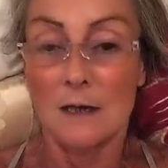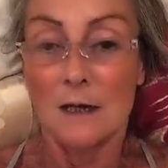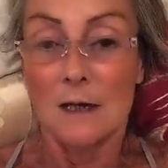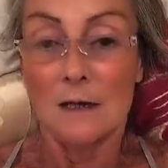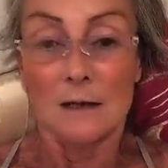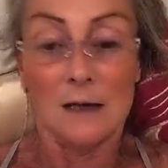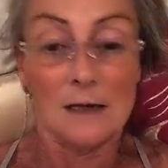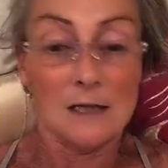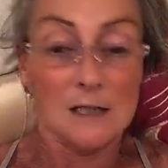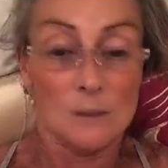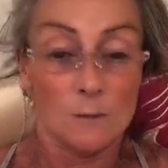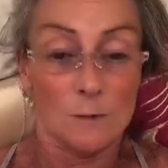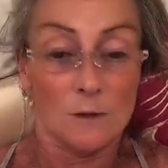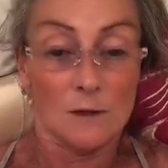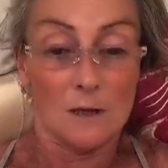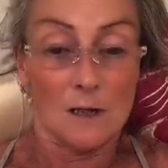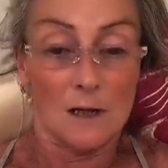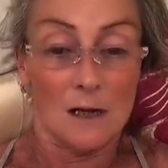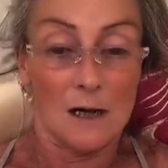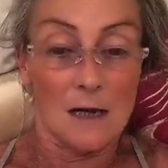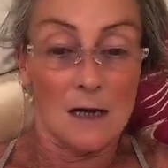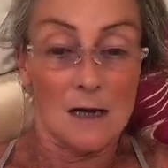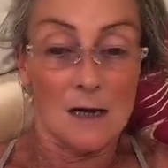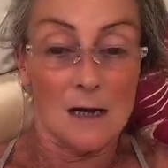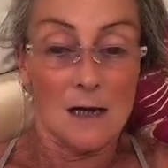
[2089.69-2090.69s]
That's what the
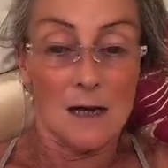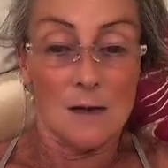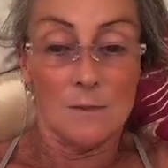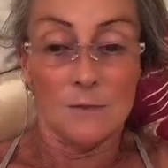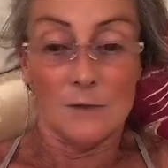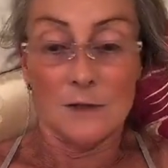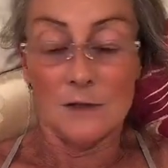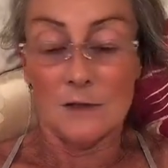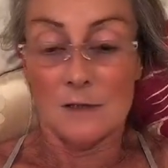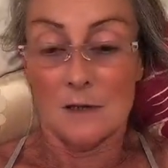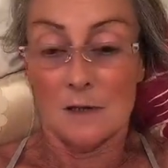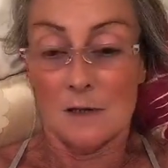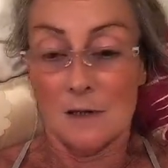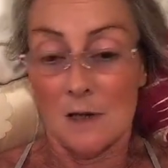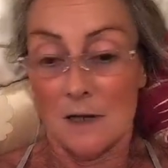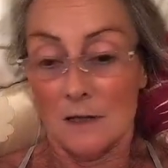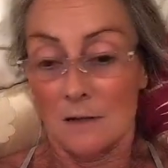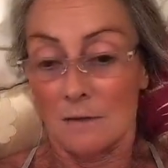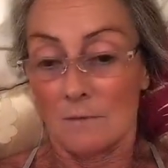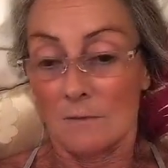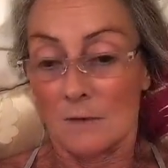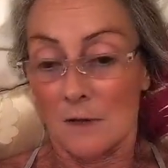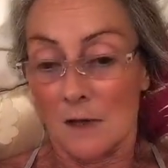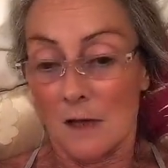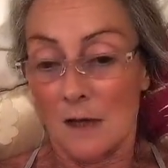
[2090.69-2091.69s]
I am, this and that,
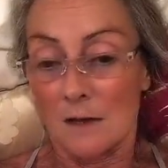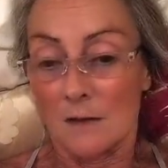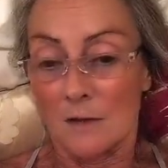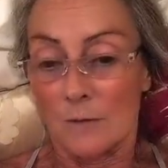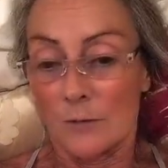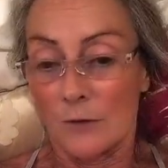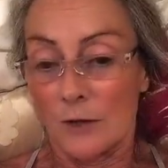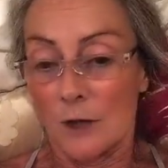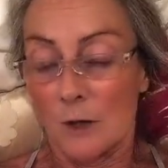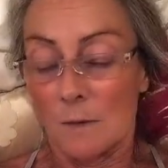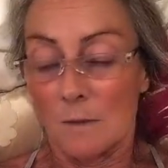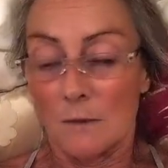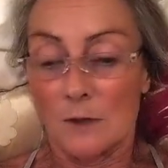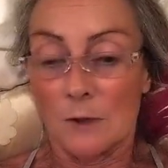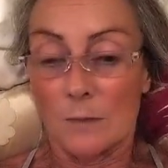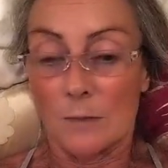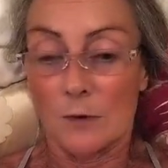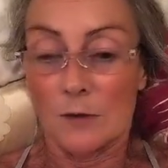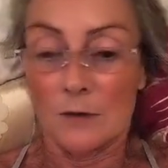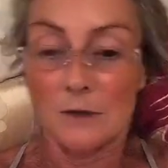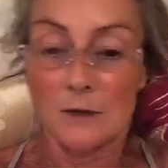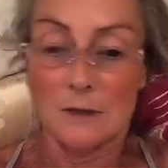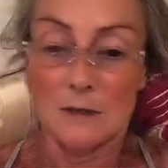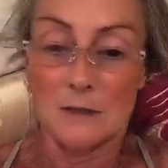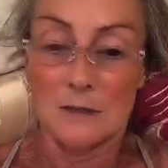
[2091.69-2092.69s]
and the program and the
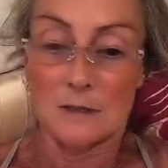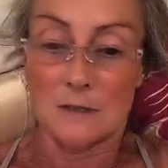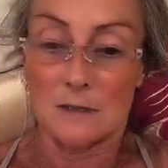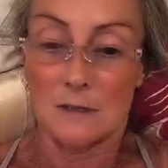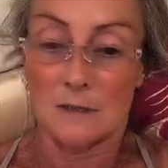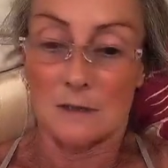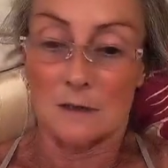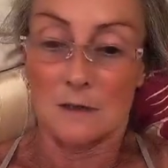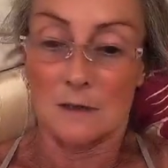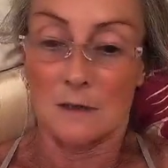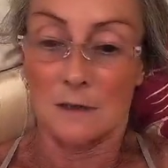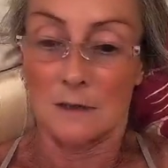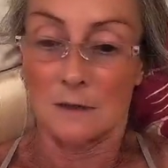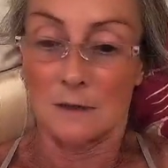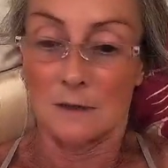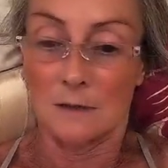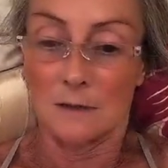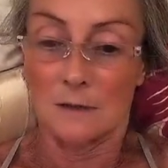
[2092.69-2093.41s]
body is. Yeah.